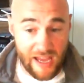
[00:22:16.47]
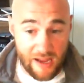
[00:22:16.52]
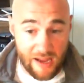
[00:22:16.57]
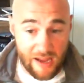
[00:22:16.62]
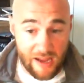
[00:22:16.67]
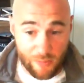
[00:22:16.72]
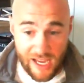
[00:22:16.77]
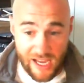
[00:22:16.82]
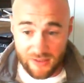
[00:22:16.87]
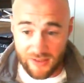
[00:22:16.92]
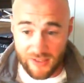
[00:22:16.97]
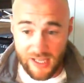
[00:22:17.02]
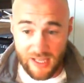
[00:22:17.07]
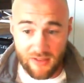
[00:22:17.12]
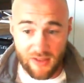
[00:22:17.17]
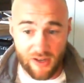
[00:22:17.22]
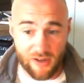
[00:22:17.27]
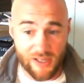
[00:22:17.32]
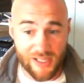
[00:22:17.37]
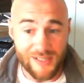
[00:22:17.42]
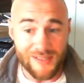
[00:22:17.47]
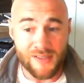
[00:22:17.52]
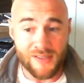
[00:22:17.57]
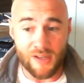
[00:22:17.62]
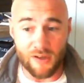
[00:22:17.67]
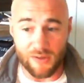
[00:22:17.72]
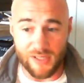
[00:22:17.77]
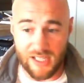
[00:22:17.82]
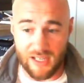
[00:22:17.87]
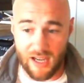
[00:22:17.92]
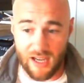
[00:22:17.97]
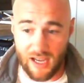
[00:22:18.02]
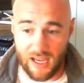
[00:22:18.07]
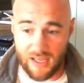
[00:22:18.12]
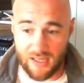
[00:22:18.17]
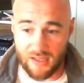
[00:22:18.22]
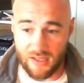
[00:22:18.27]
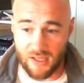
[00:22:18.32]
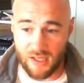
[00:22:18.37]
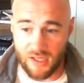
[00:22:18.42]
React land, there is no
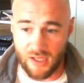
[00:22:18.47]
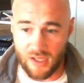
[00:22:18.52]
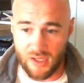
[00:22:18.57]
DI.